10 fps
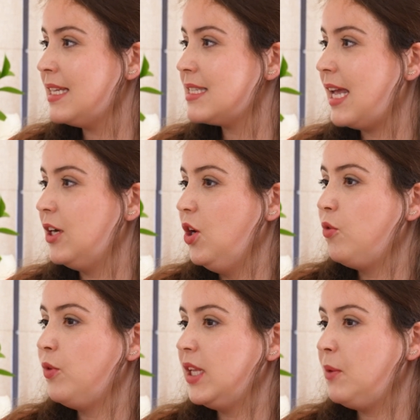as like
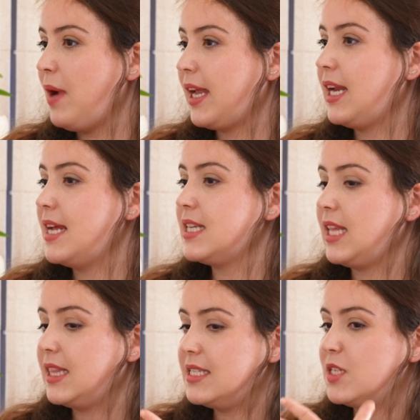really recognizing
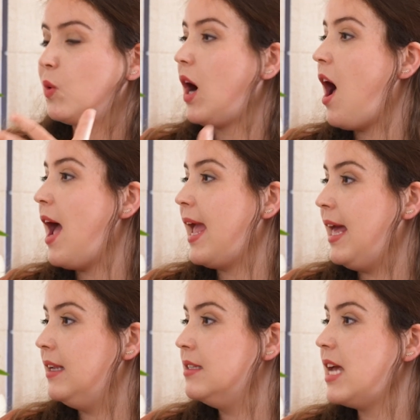like this is where I
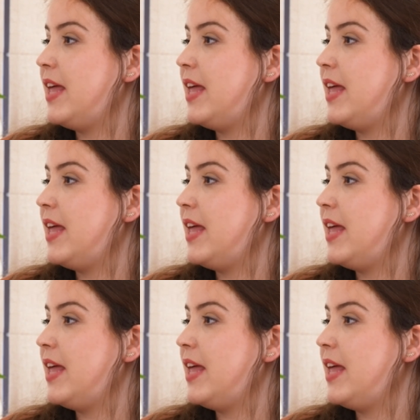end